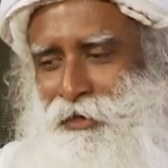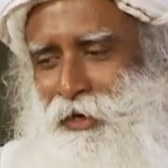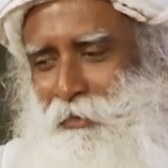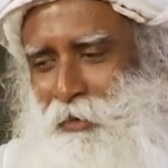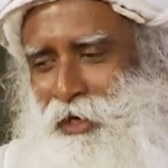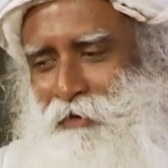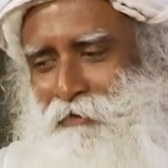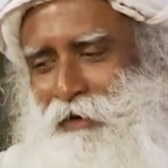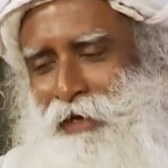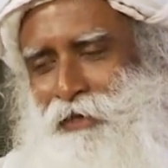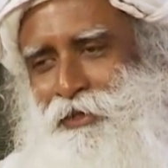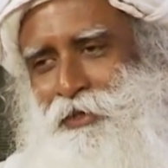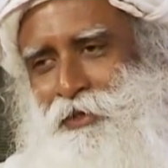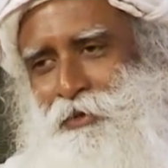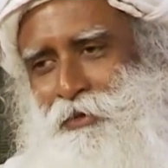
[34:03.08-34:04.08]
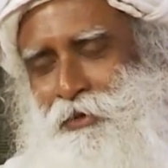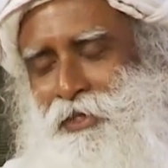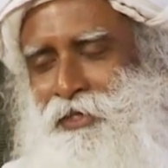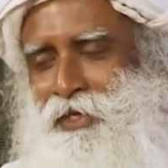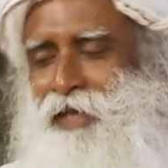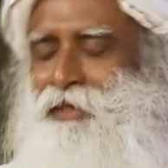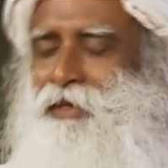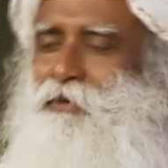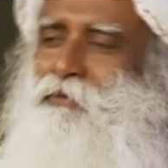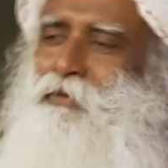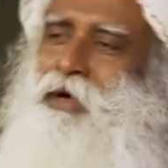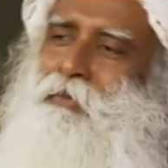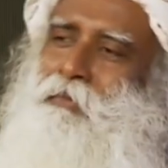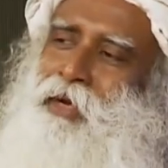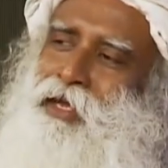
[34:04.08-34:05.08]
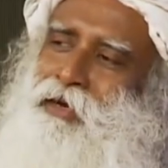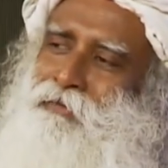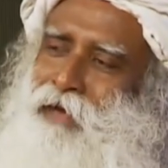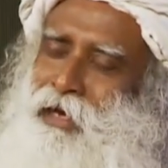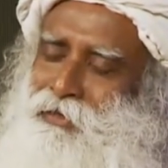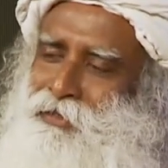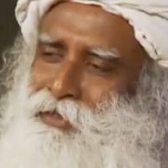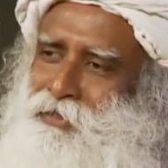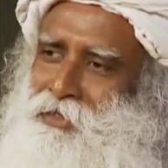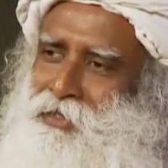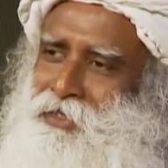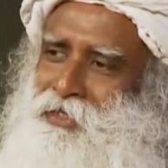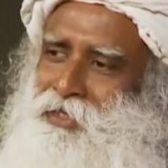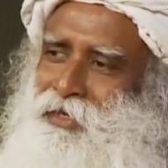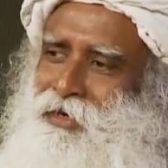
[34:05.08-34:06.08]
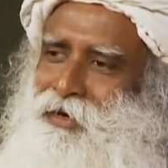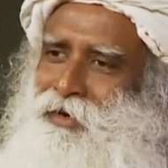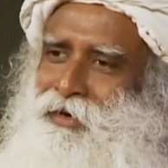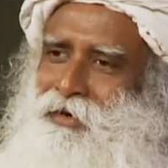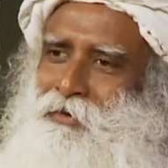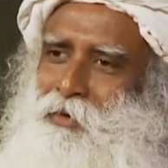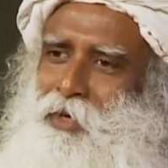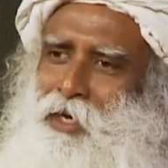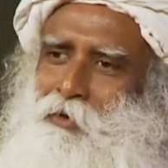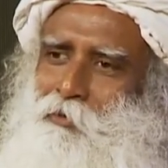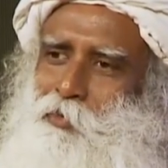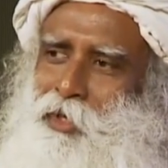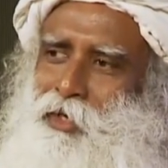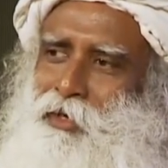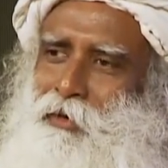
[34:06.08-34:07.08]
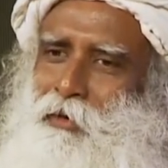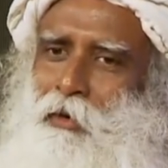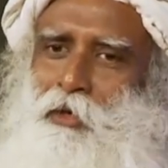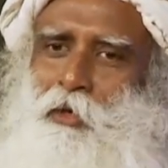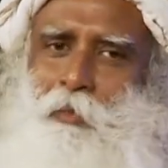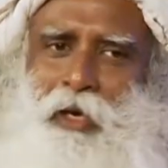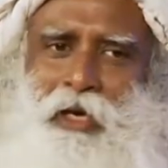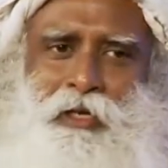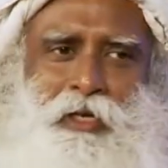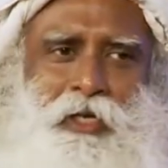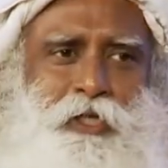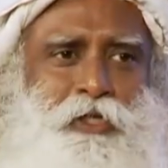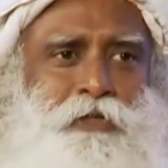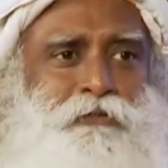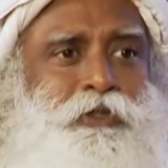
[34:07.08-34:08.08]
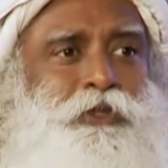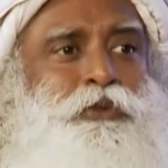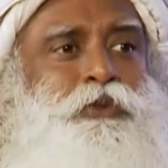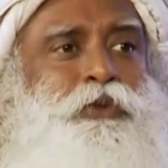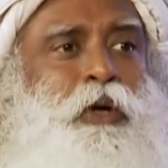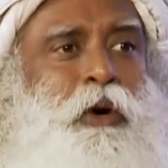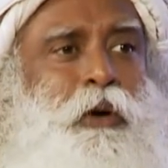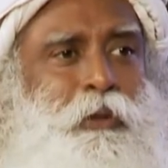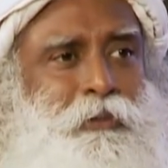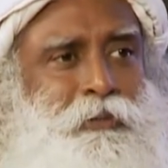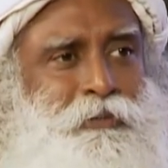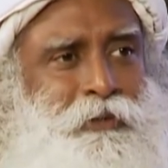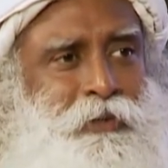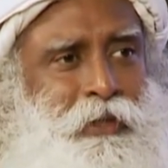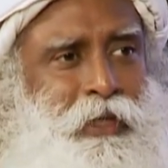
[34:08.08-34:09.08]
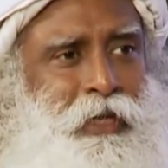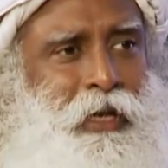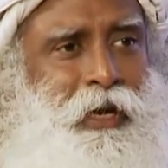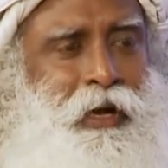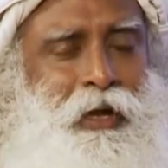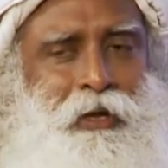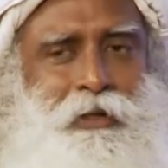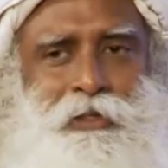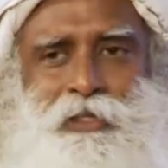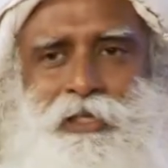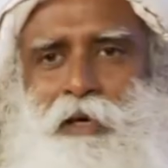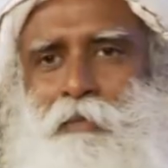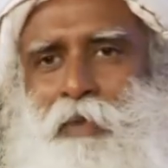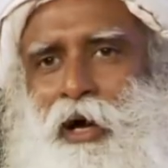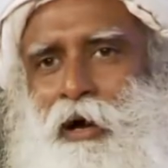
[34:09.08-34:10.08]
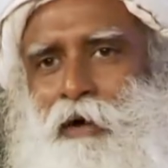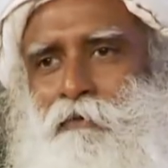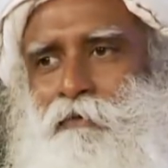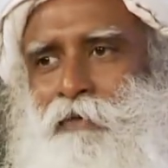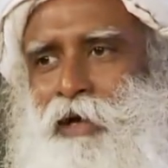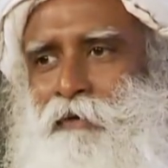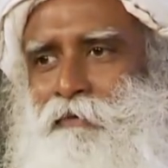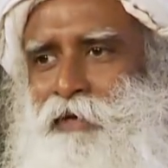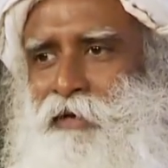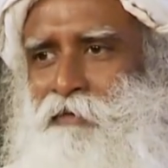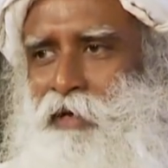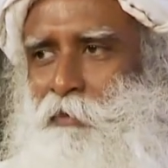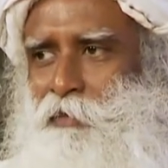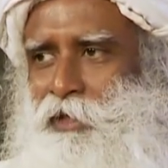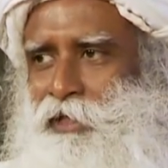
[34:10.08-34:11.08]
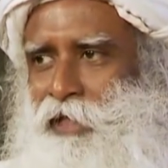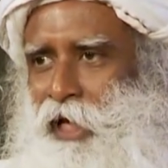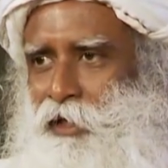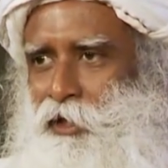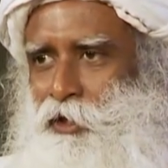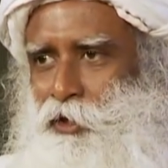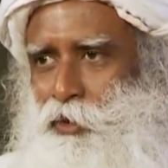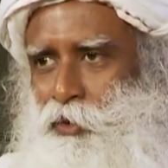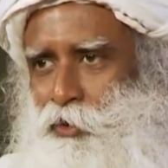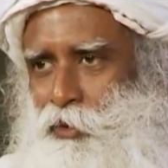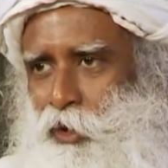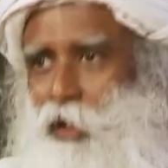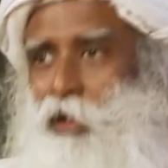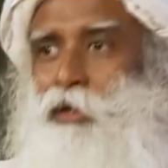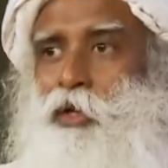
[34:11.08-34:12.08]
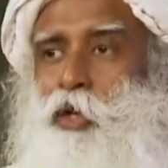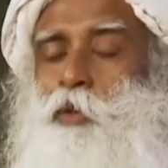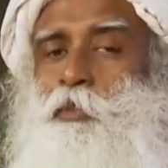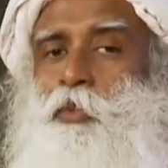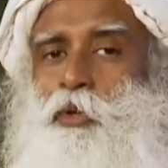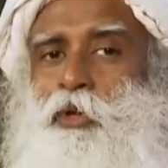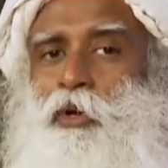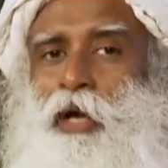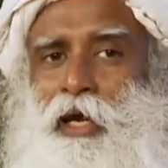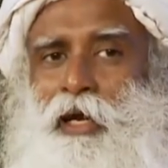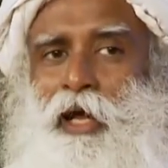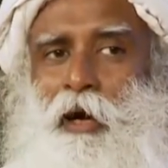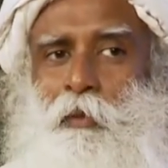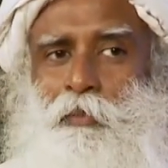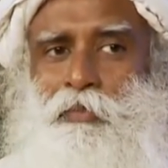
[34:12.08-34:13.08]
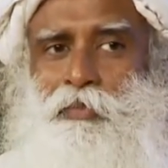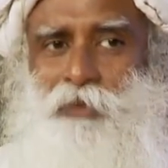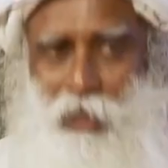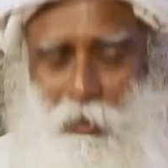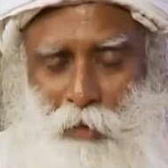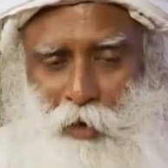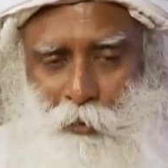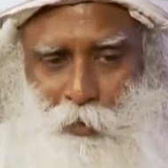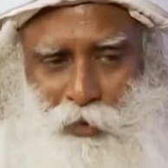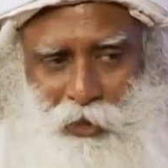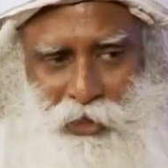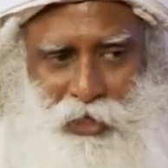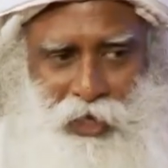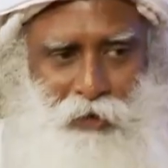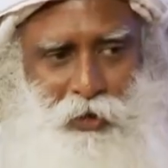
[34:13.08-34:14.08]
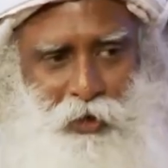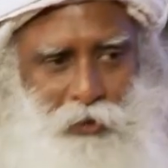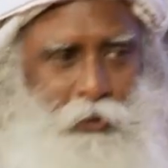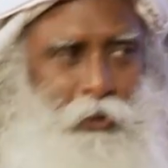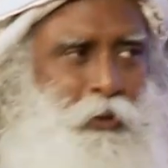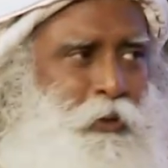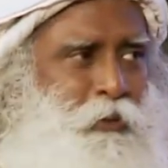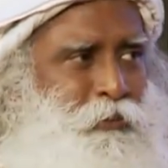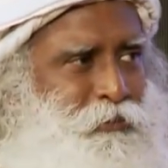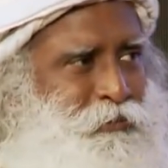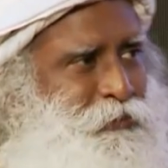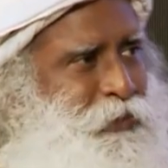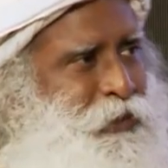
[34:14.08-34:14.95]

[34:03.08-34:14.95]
there are many factors to this. I think one main factor is, we have been an occupied nation for too long. And somehow we have developed this attitude, don't put your head up, somehow put it down and go home.